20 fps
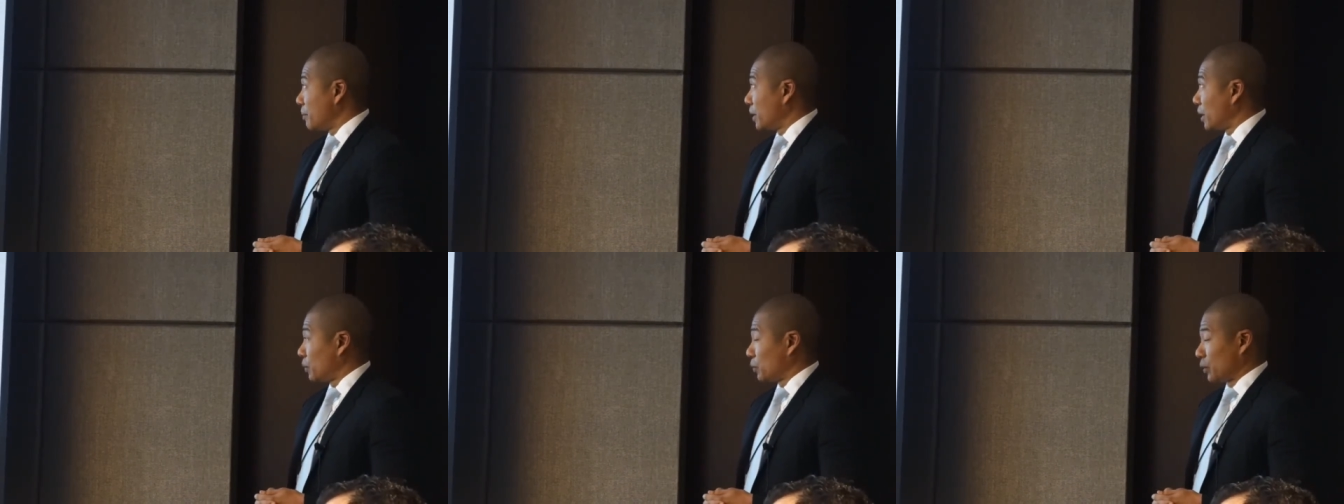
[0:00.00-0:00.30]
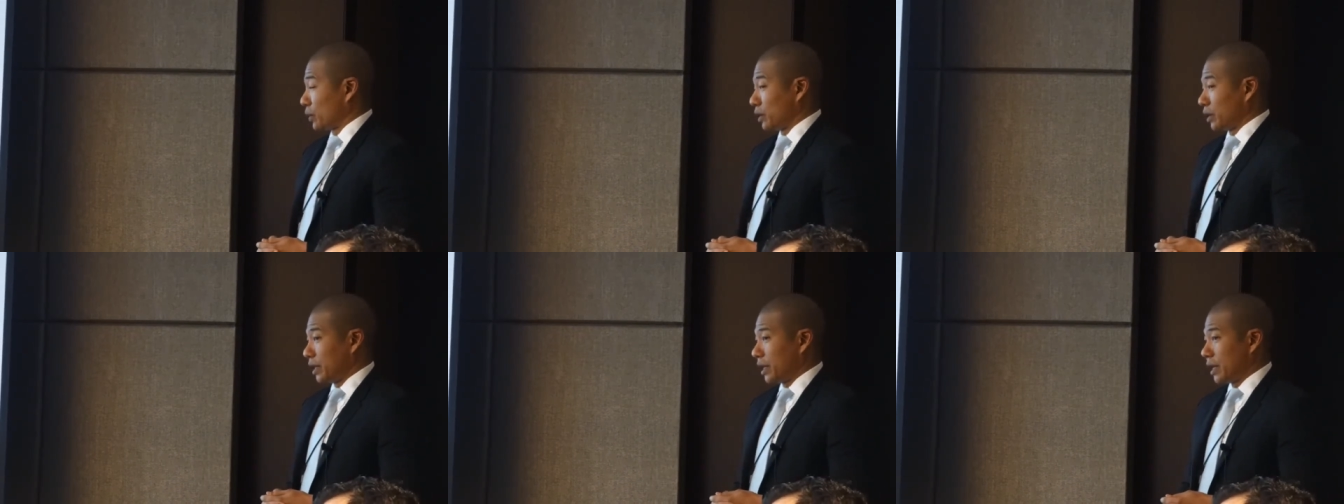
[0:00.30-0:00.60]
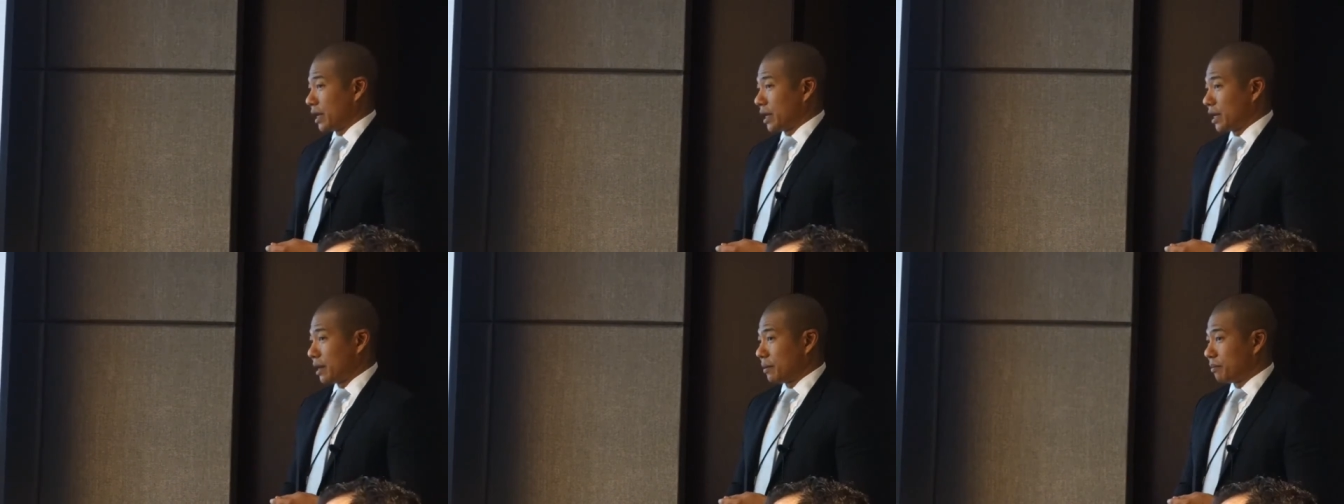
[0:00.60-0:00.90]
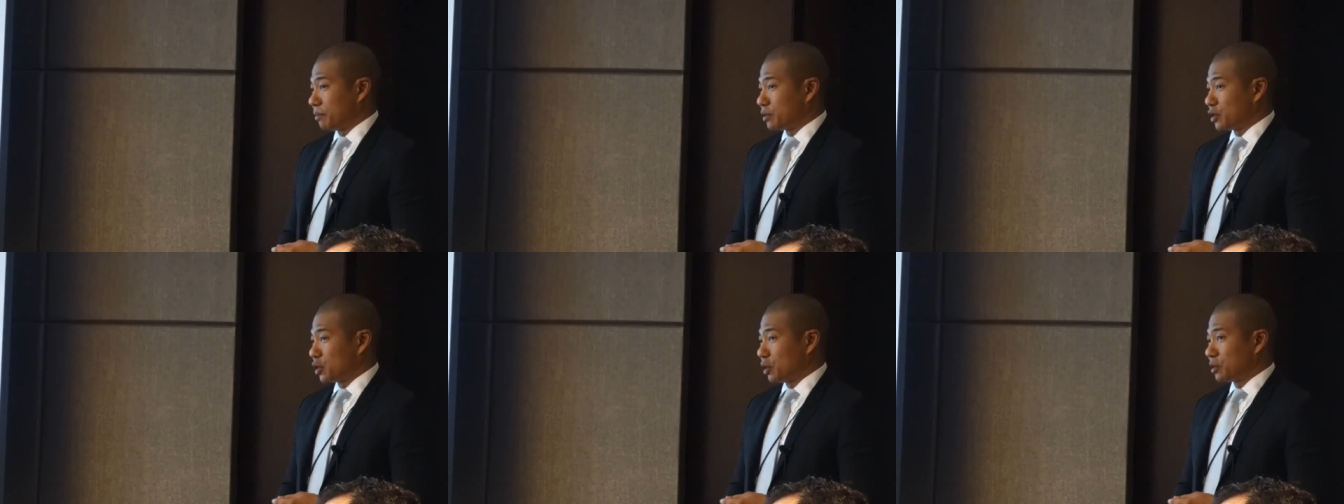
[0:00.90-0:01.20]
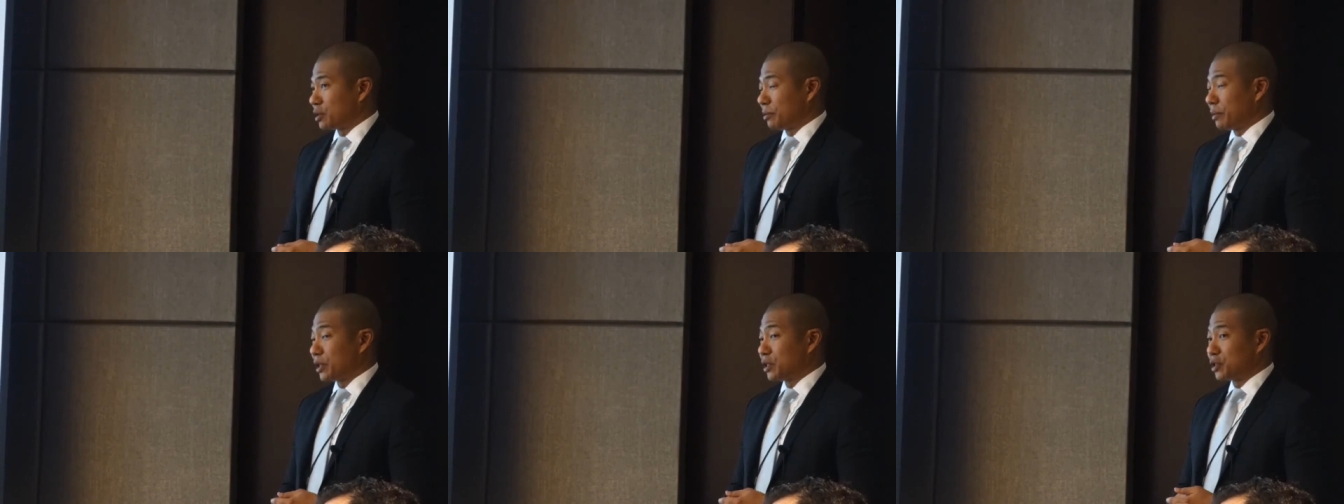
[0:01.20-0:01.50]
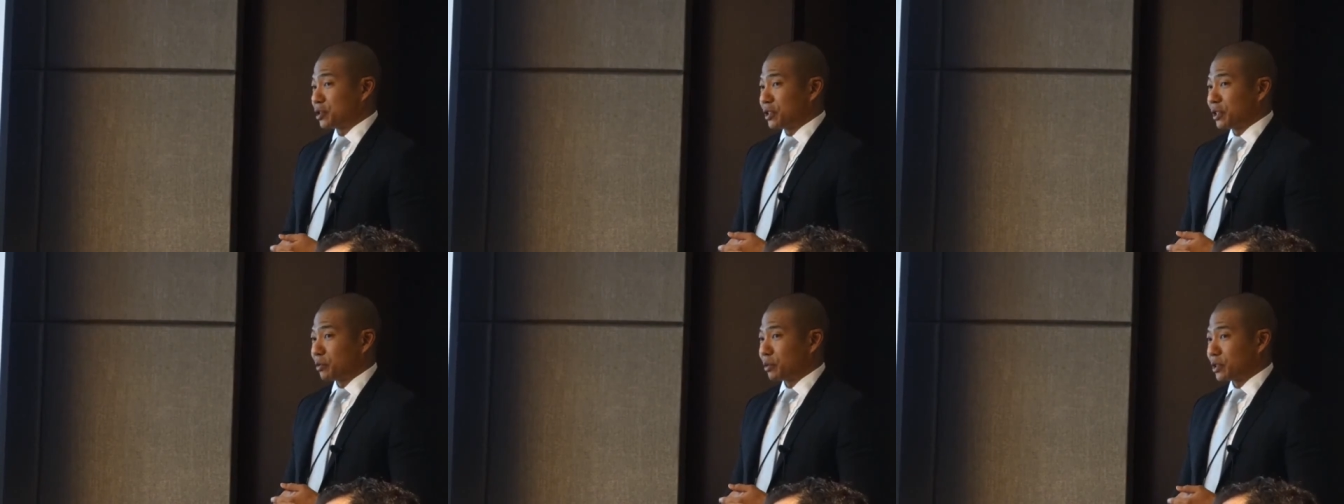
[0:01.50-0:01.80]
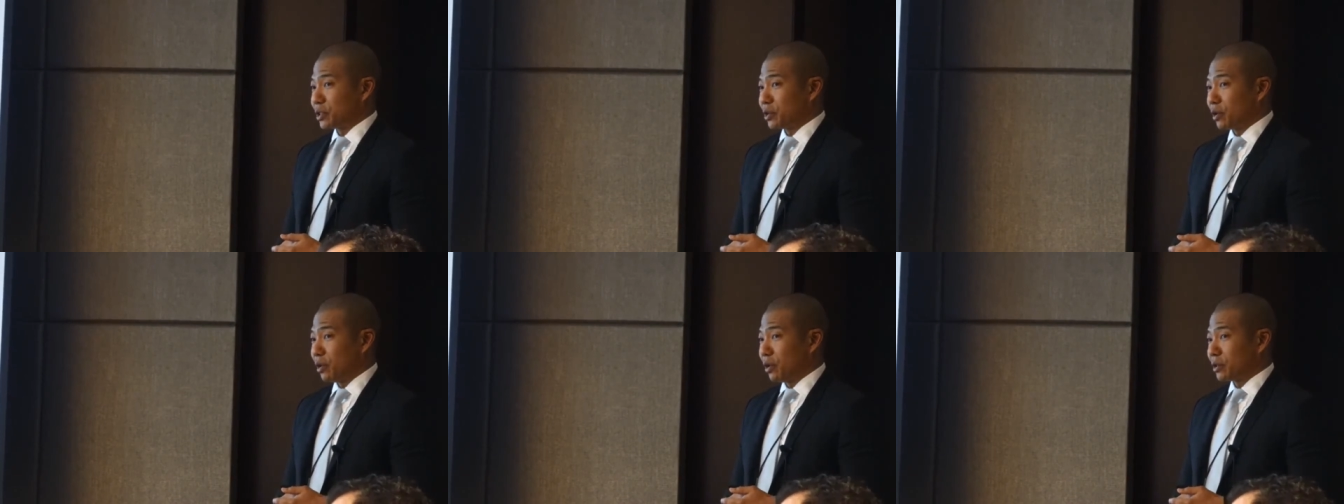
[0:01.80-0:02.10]
But it really showed some interesting
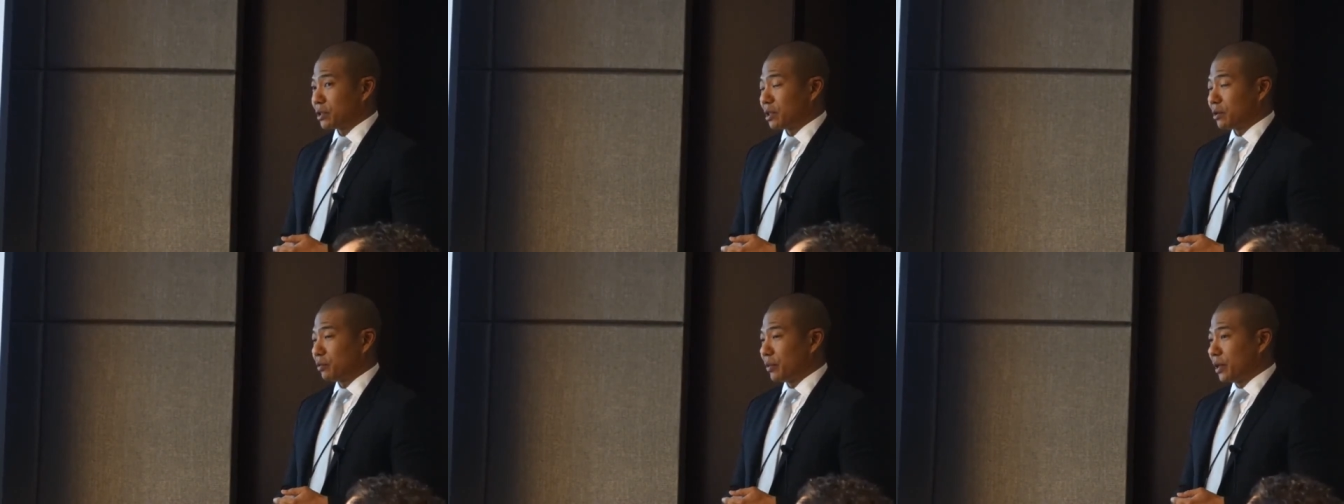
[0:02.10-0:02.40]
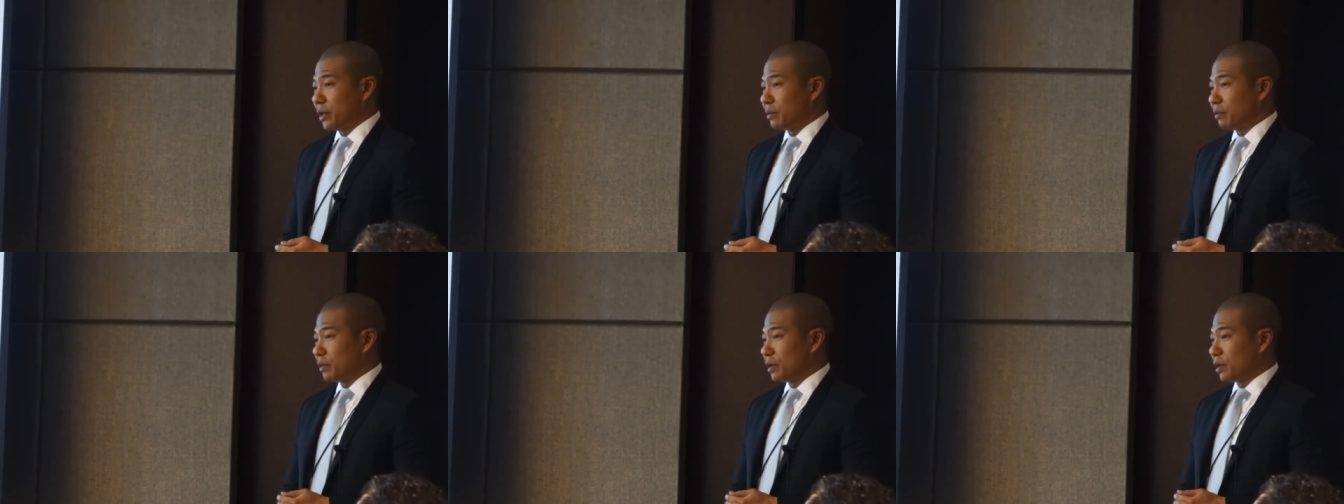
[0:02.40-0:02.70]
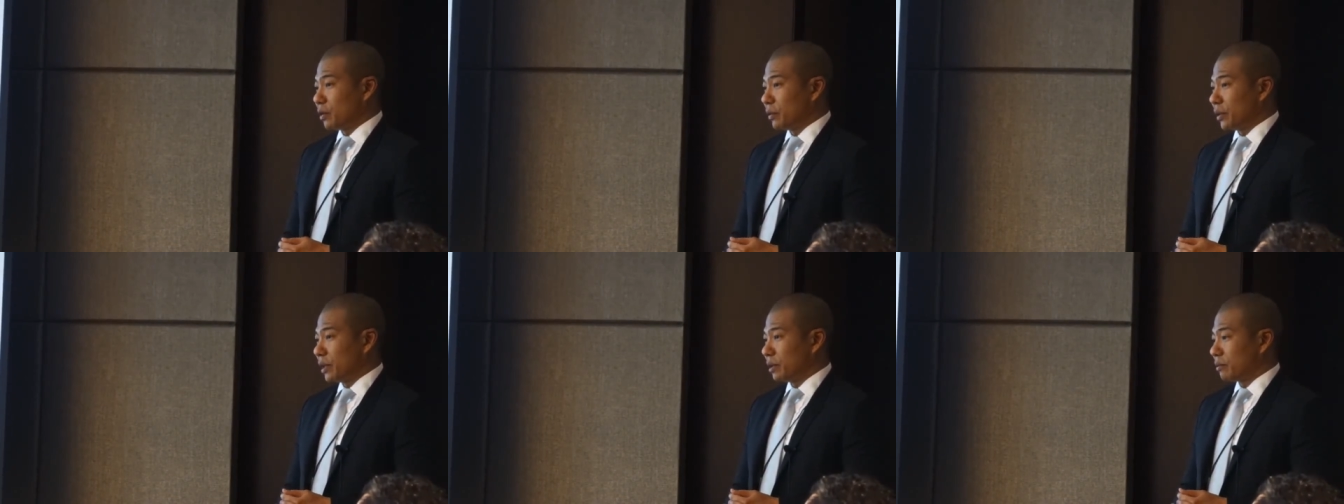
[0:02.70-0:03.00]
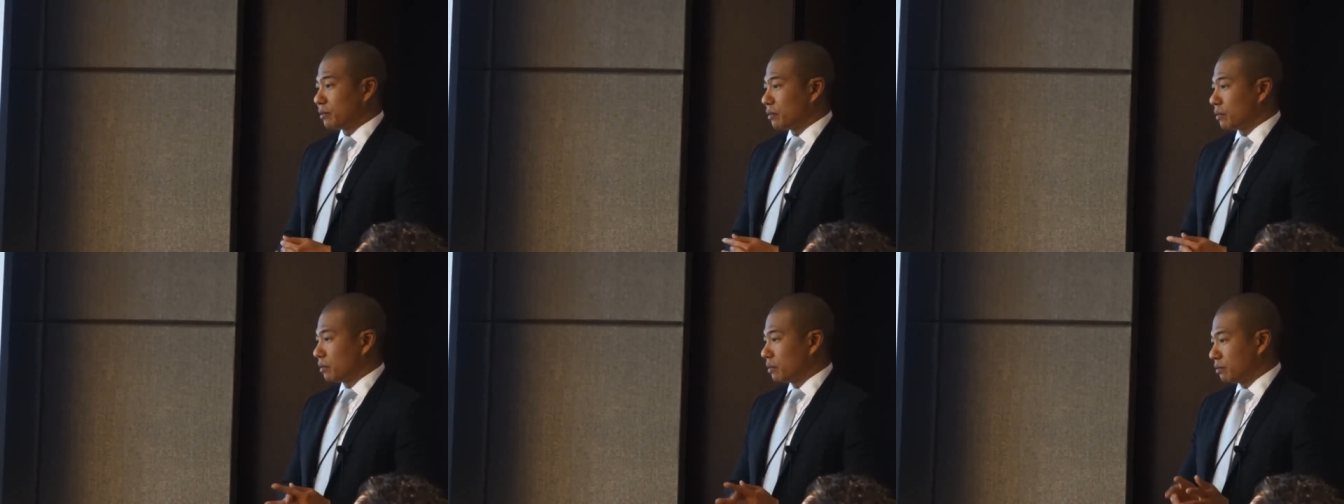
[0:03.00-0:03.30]
results, and we